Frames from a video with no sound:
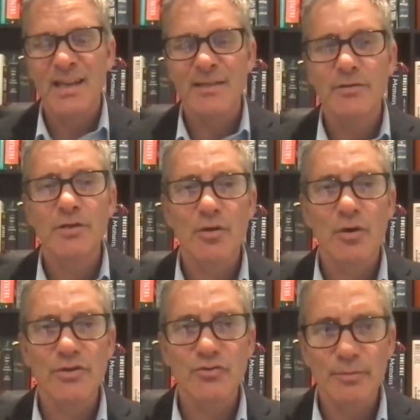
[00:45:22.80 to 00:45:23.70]
and you can go
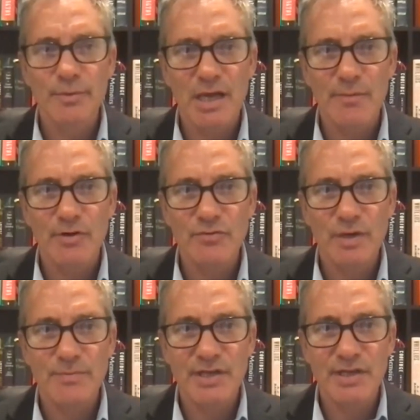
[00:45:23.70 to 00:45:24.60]
on the Truman Library's
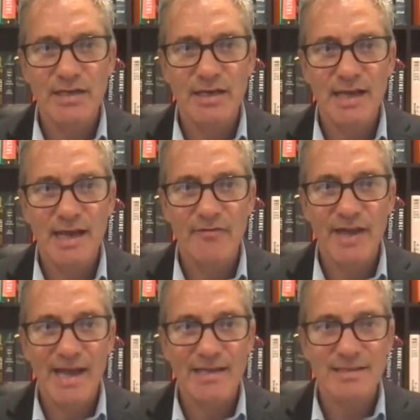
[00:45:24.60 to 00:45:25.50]
website and have
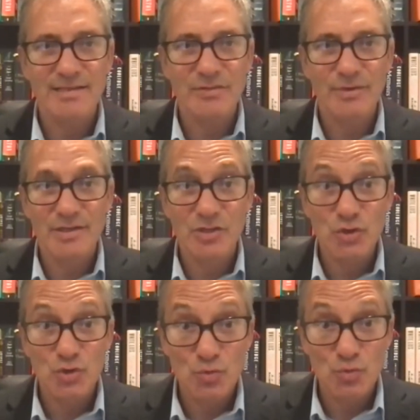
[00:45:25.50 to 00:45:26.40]
access to
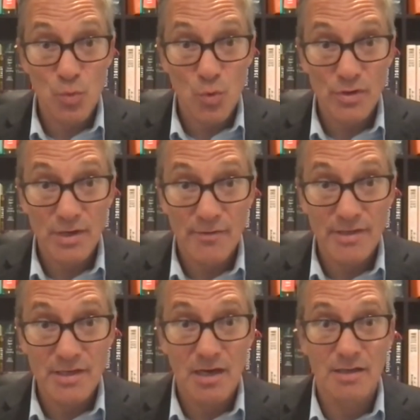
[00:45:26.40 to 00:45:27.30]

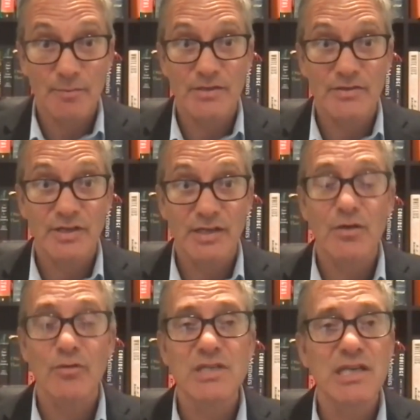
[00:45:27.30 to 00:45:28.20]
extraordinary documents and
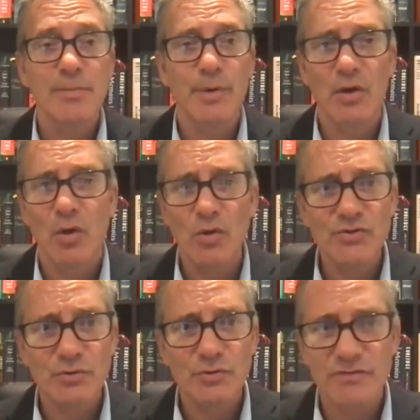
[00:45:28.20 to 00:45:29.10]
go deep on all
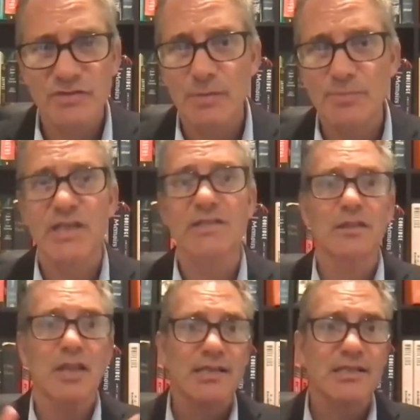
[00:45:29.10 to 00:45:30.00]
sorts of subjects
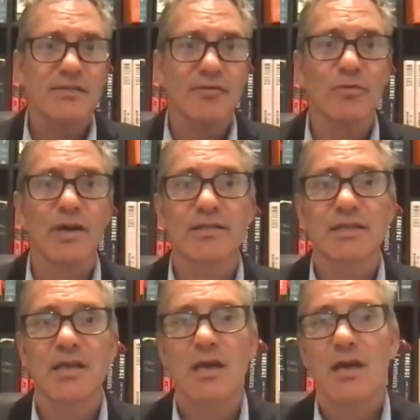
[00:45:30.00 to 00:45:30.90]
like civil
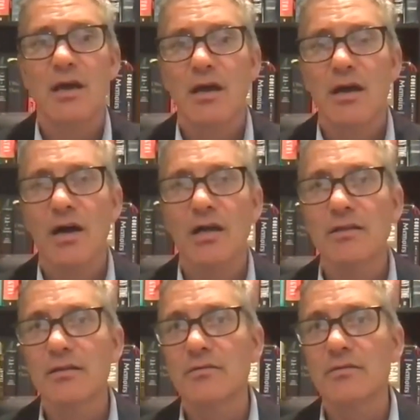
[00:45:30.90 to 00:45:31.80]
rights, uh,
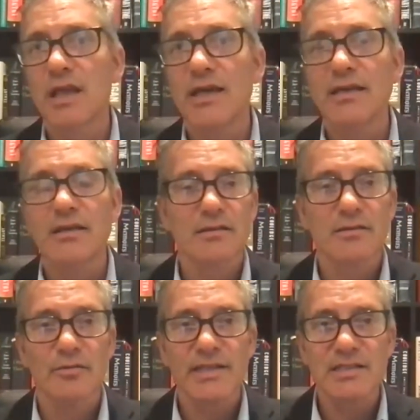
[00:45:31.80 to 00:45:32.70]
like
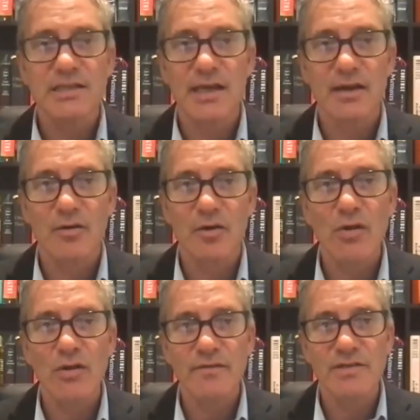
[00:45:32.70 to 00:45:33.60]
the Red Scare,
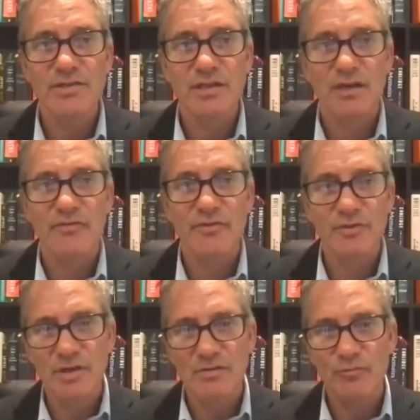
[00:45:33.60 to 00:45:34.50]
all of this stuff.
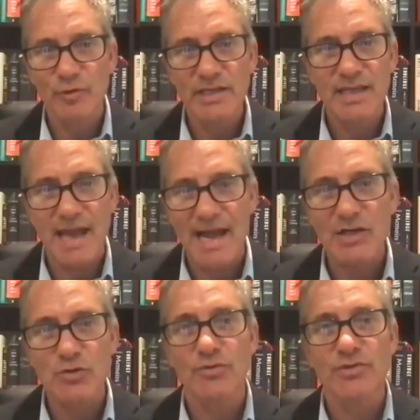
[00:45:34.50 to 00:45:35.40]
You can read the
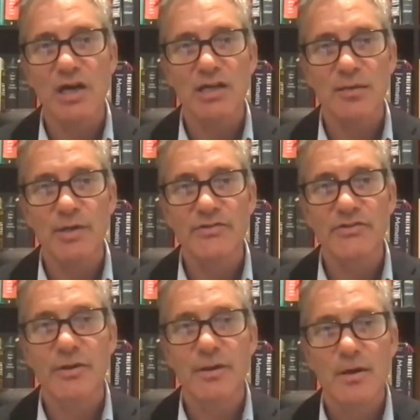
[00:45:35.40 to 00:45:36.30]
actual
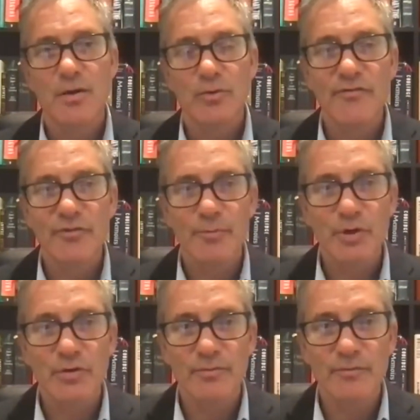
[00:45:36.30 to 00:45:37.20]
documents right from
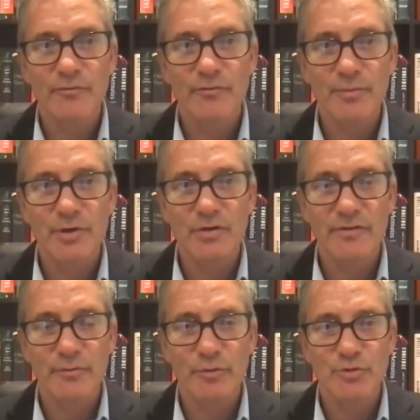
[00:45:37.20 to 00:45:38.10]
your from your
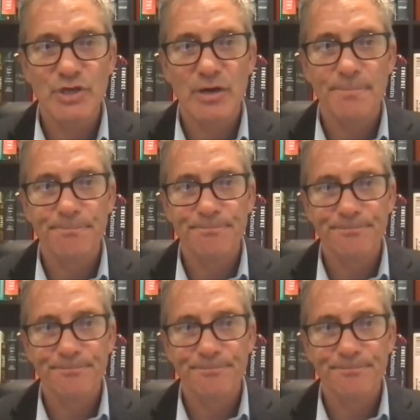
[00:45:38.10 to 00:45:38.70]
living room chair.